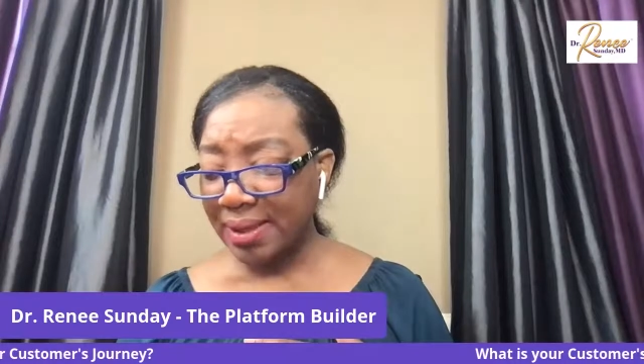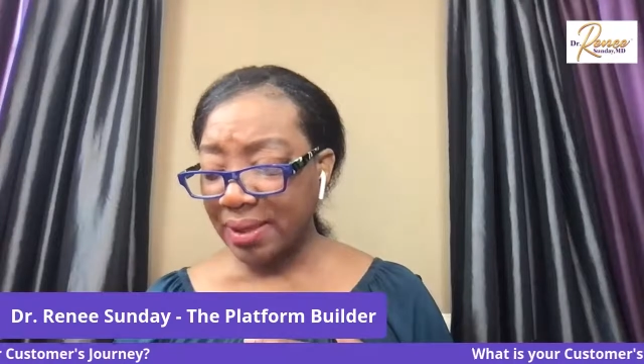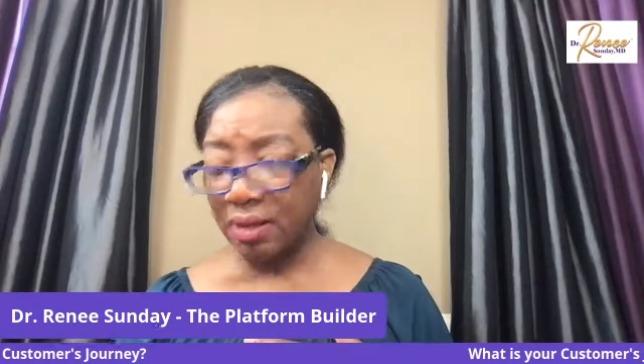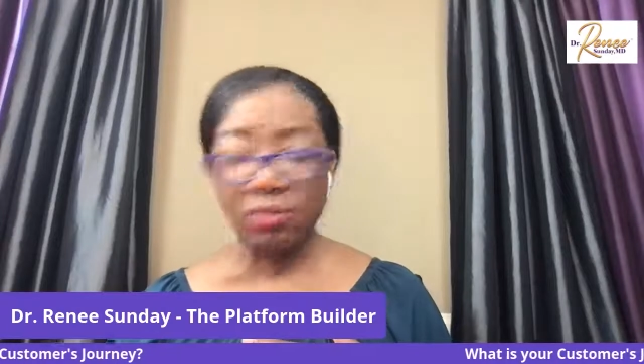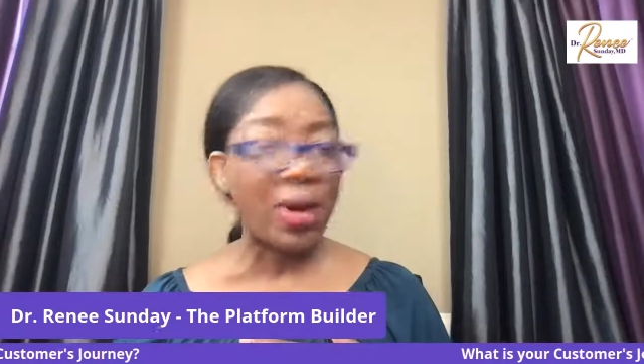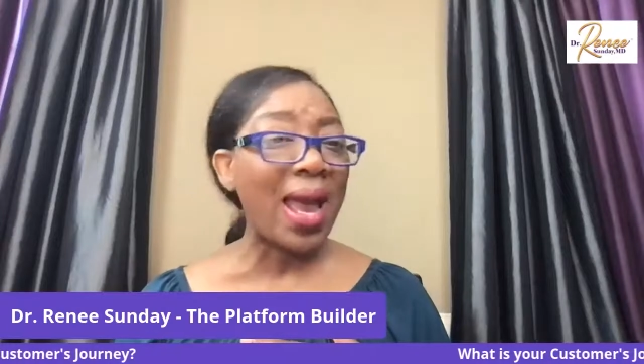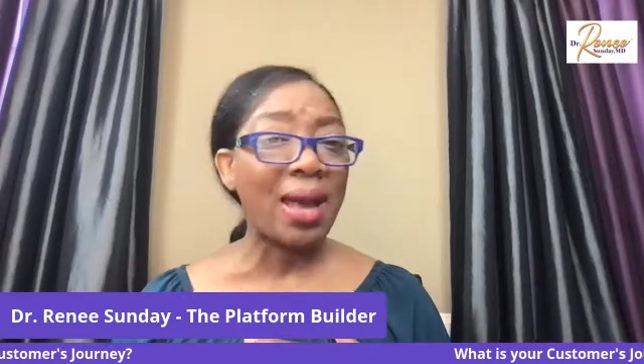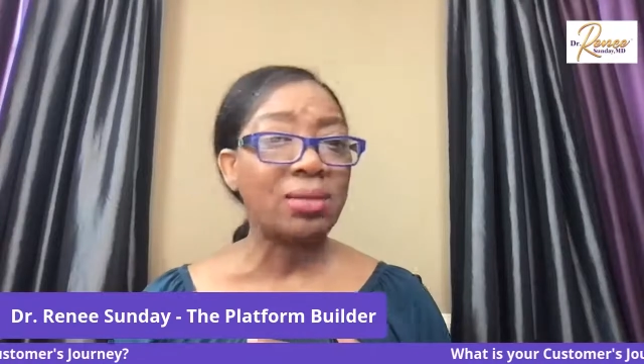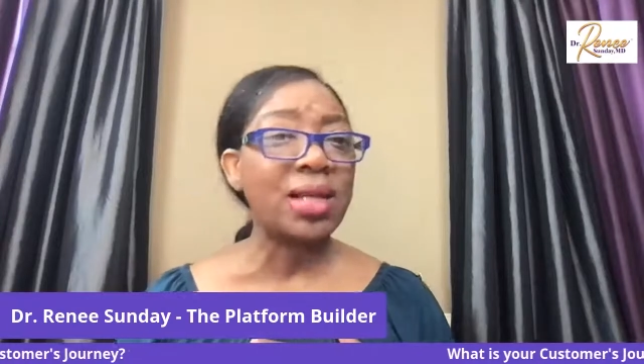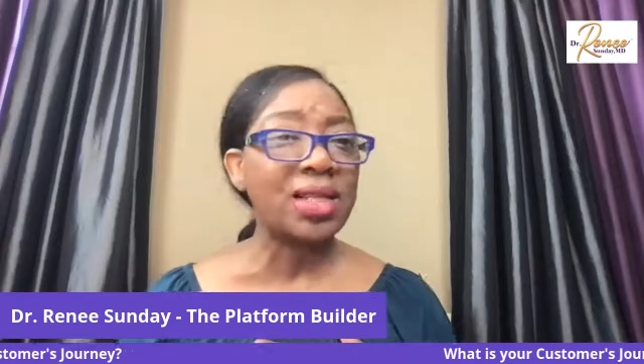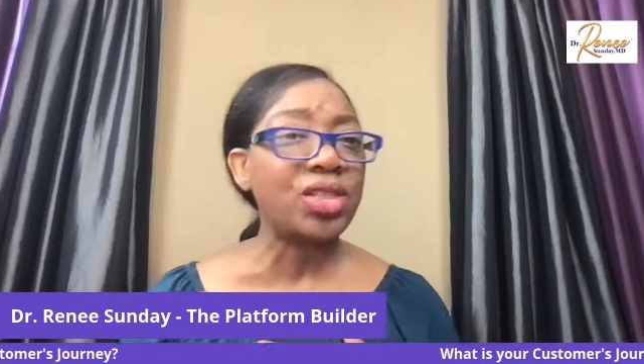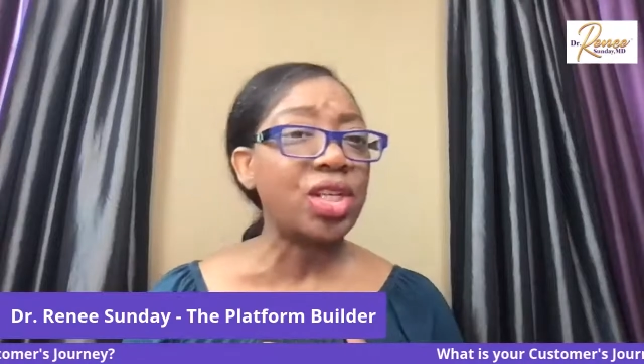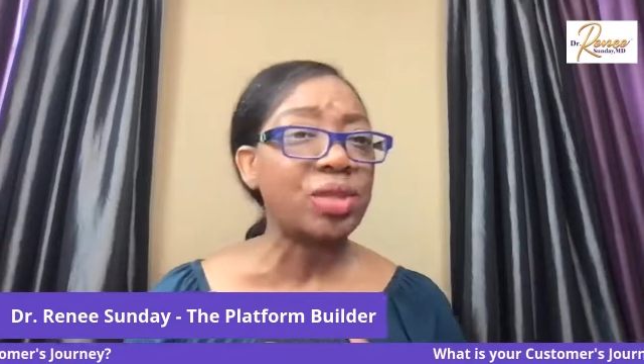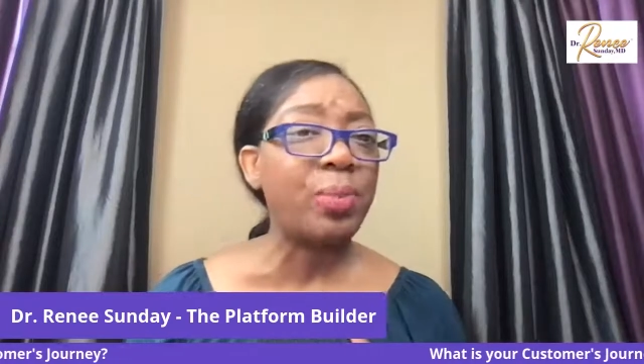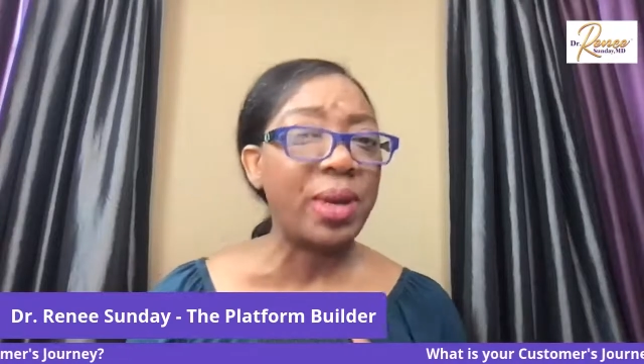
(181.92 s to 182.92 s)
around. Let's
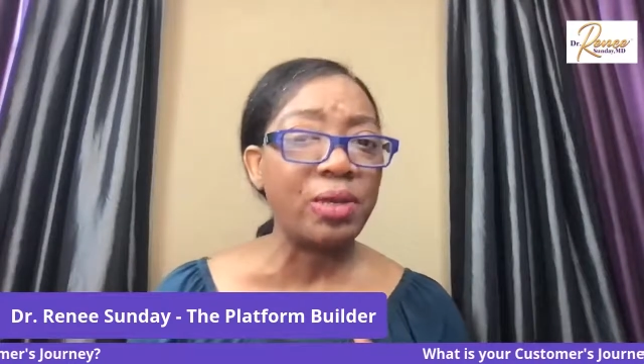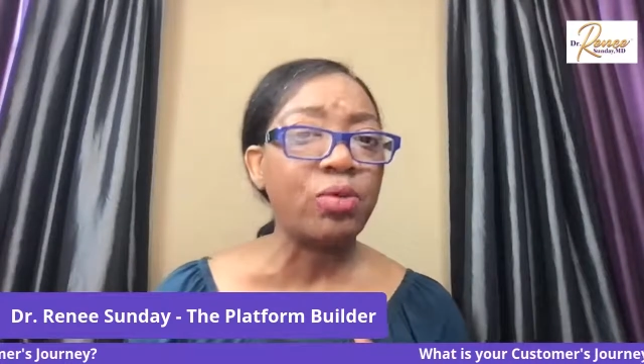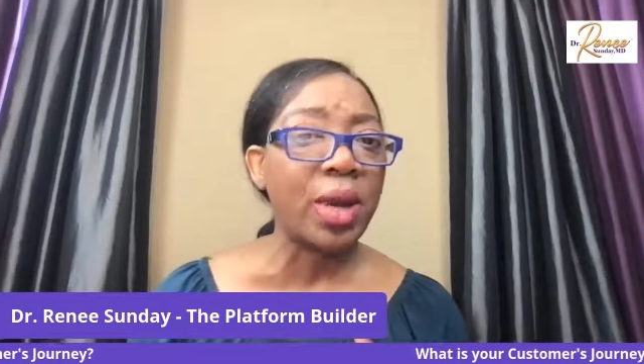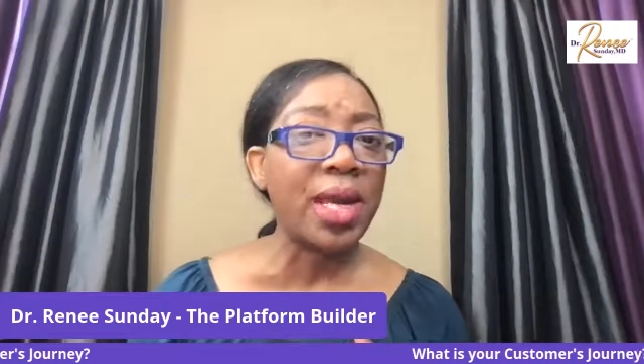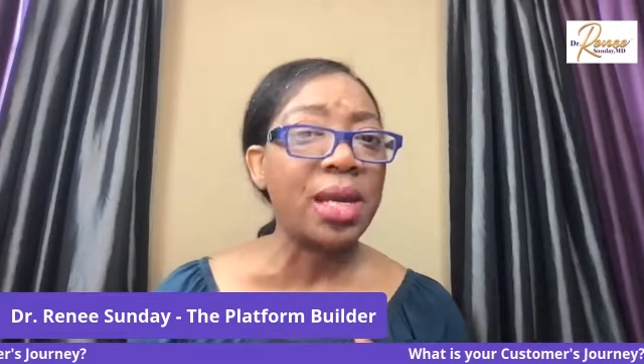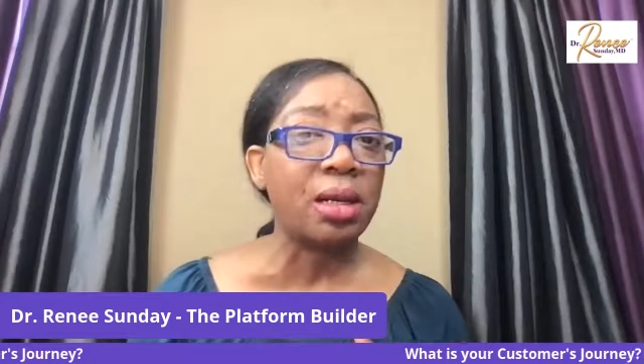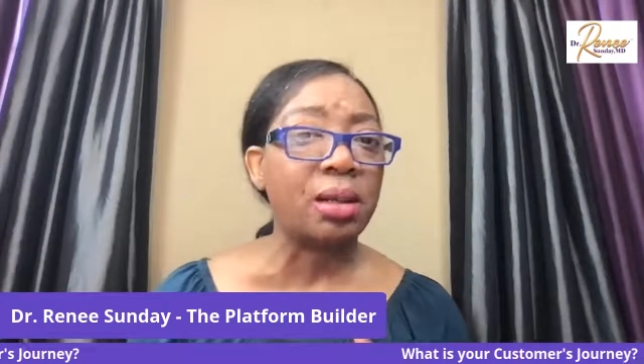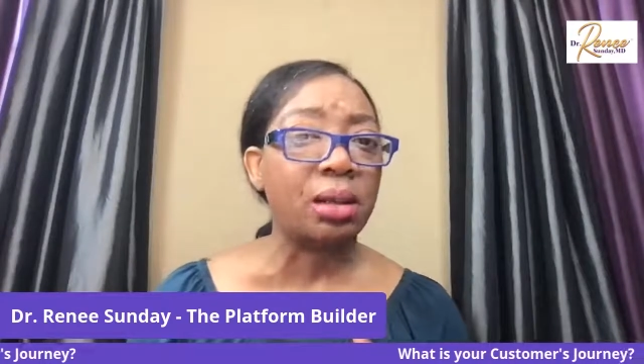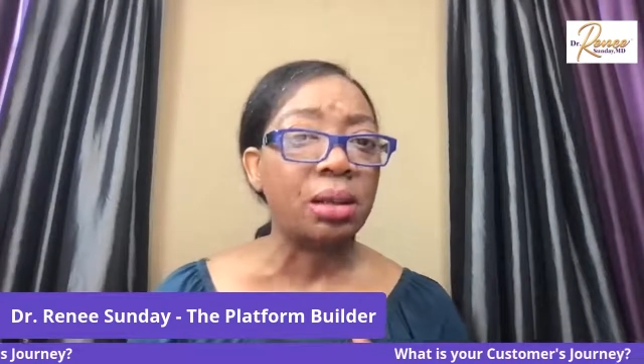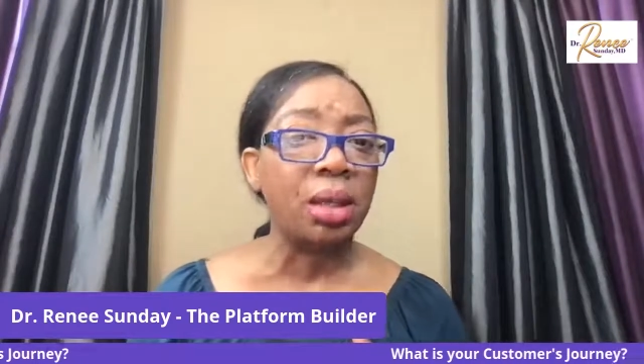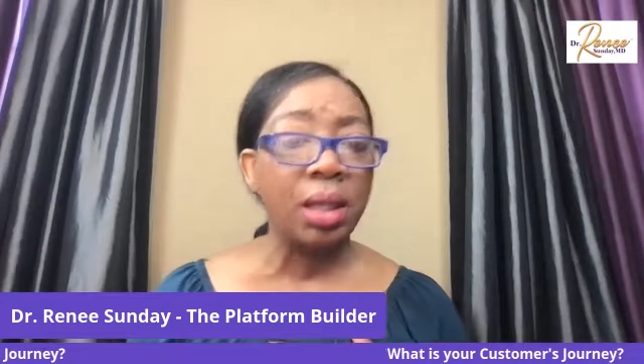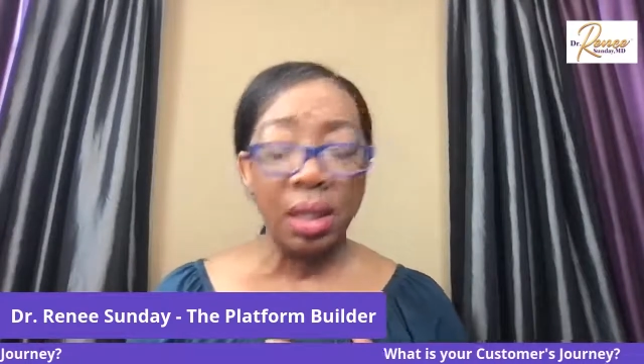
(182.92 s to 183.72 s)
just be real.